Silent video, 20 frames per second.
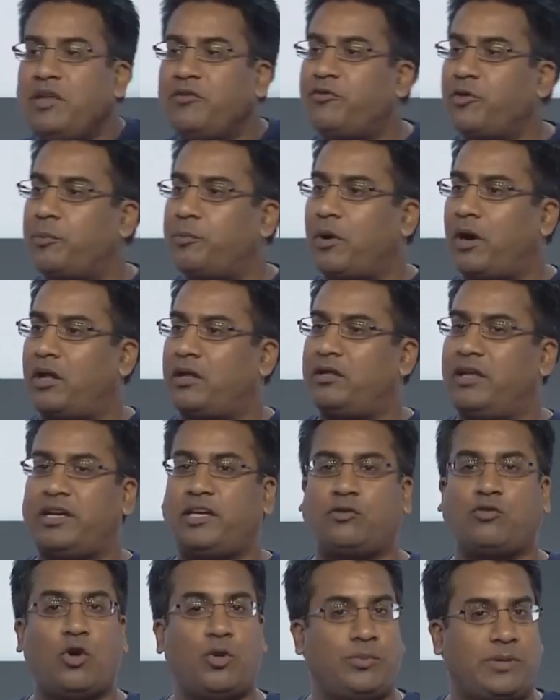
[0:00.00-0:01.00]
for a product like
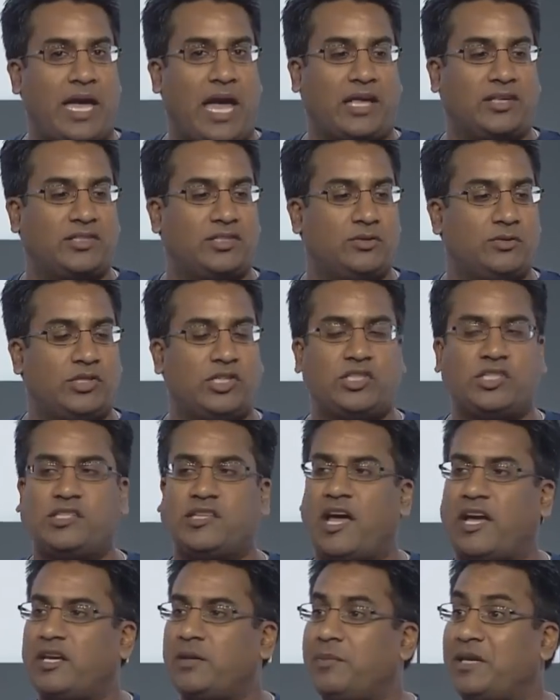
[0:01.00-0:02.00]
Chromecast, which is
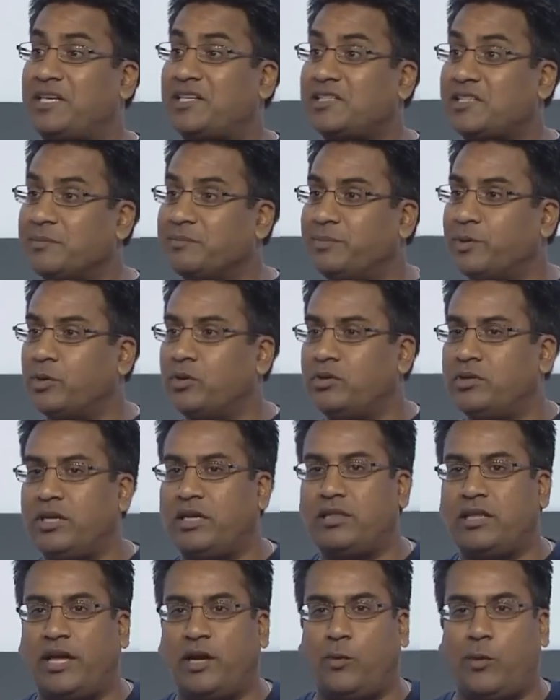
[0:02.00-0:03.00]
designed to be simple
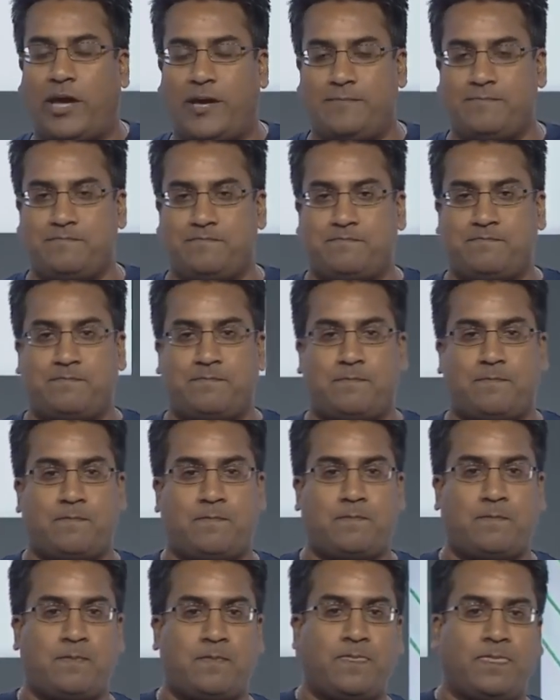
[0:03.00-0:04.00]
and lightweight?
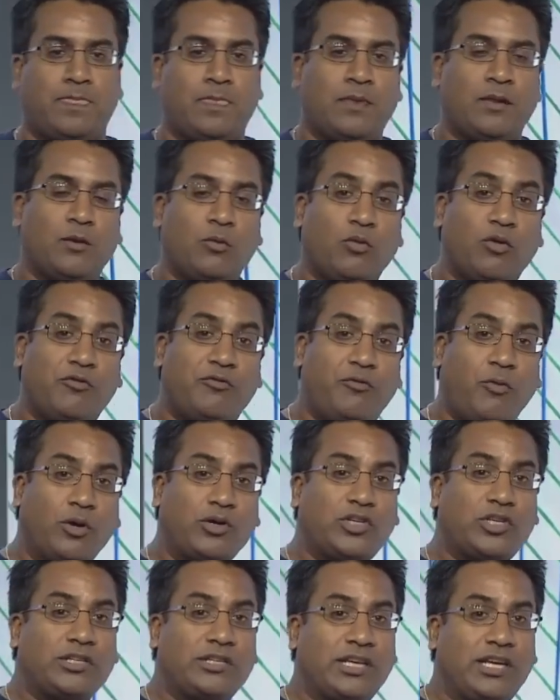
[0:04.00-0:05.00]
Well,
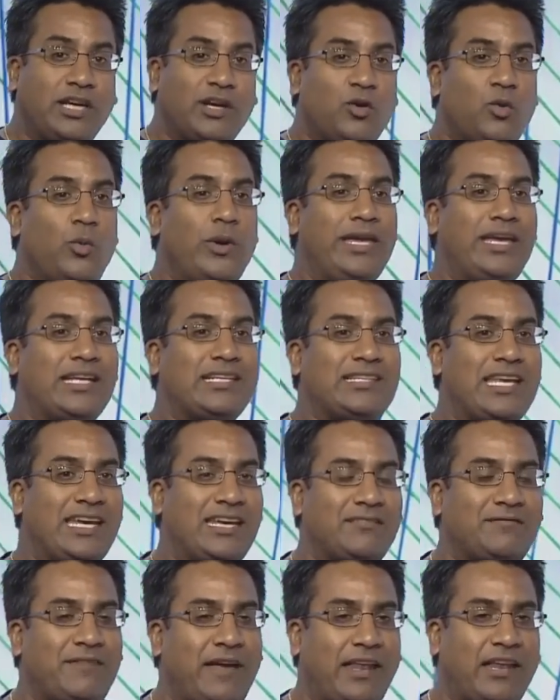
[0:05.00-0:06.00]
fortunately, we can take
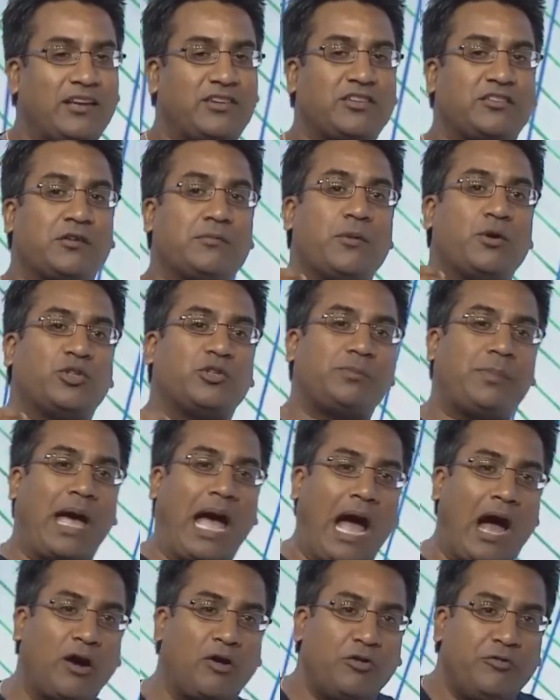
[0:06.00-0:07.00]
advantage of the most
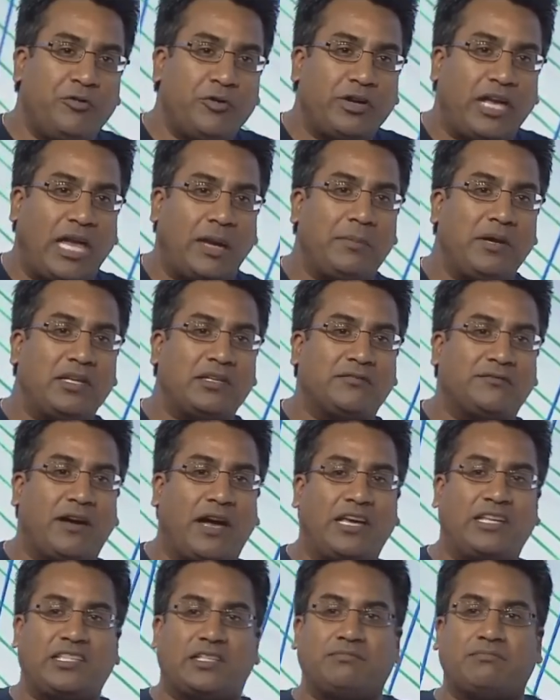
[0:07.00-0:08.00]
powerful gaming
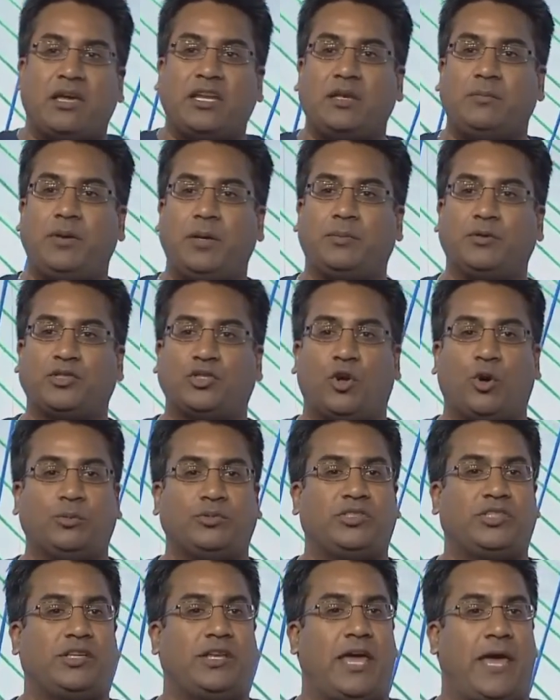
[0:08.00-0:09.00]
device in many people's
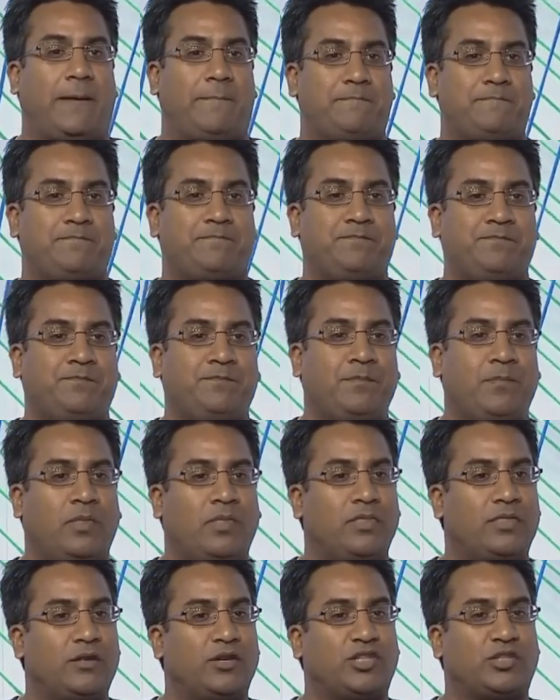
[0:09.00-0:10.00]
homes today,
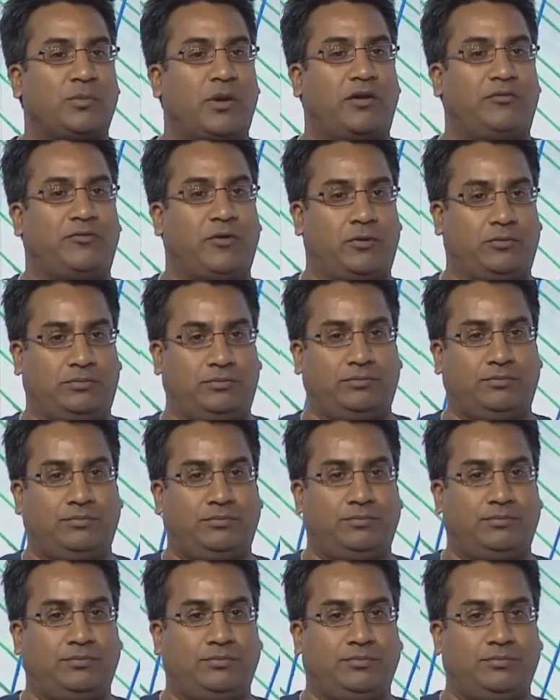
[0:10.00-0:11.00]
their smartphone.
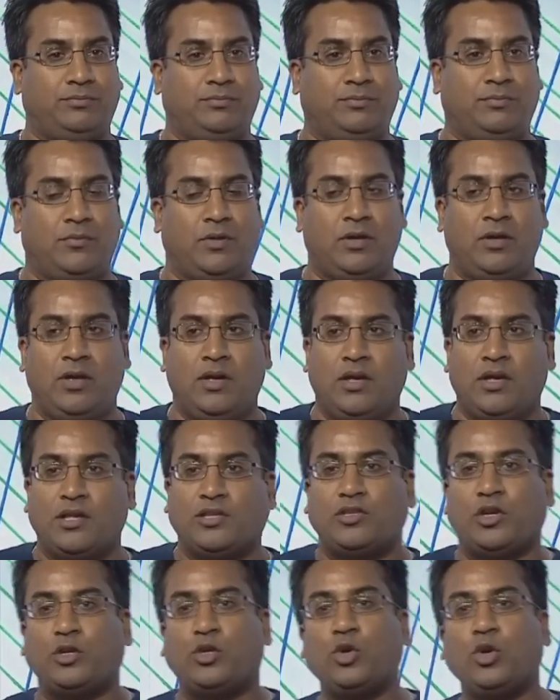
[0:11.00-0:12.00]

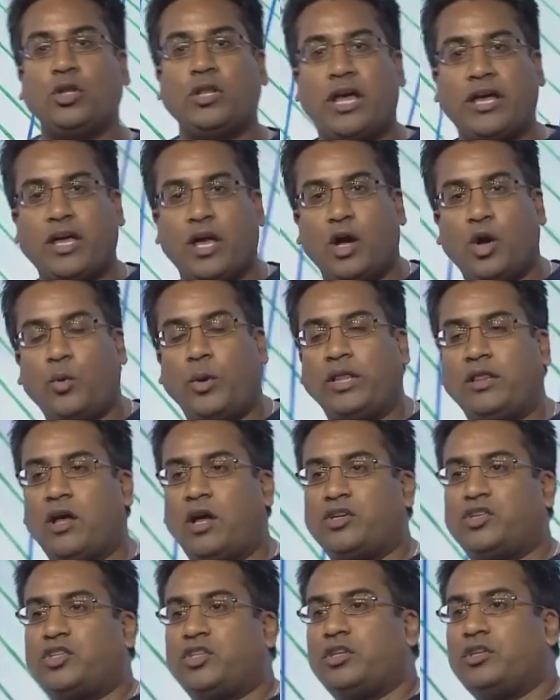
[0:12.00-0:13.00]
So at Google I.O., we
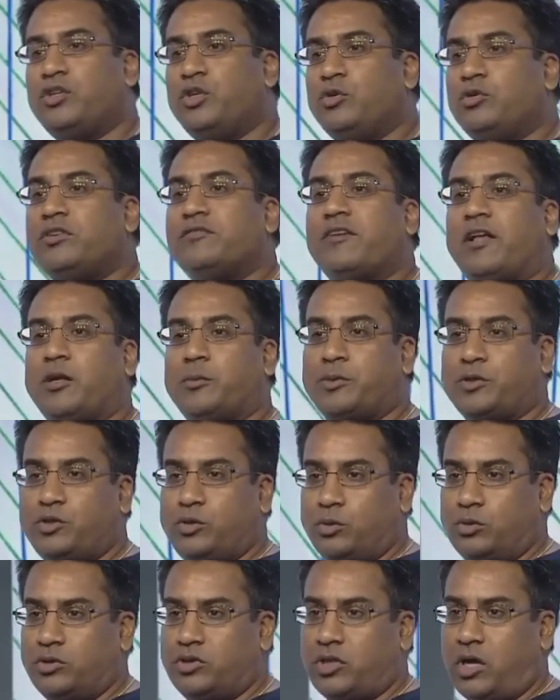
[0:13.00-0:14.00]
launched new developer
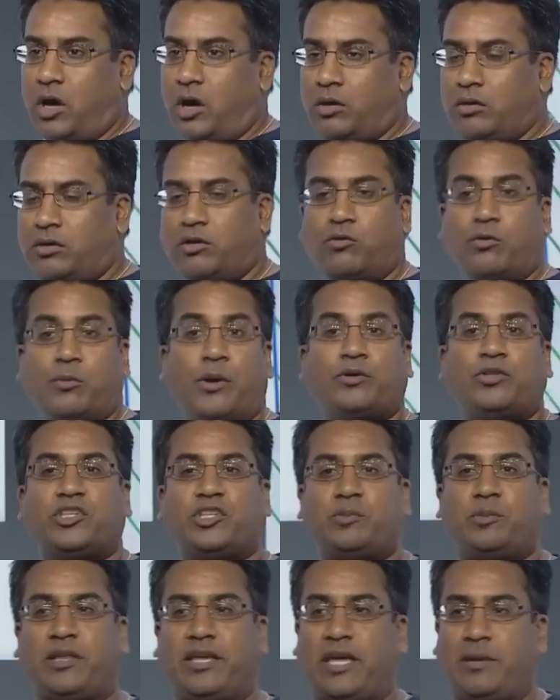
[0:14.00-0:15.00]
tools called the Remote
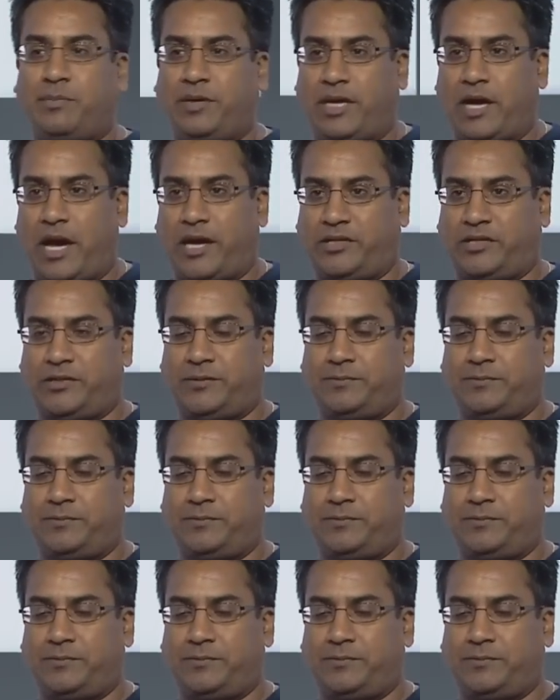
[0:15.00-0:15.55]
Display APIs.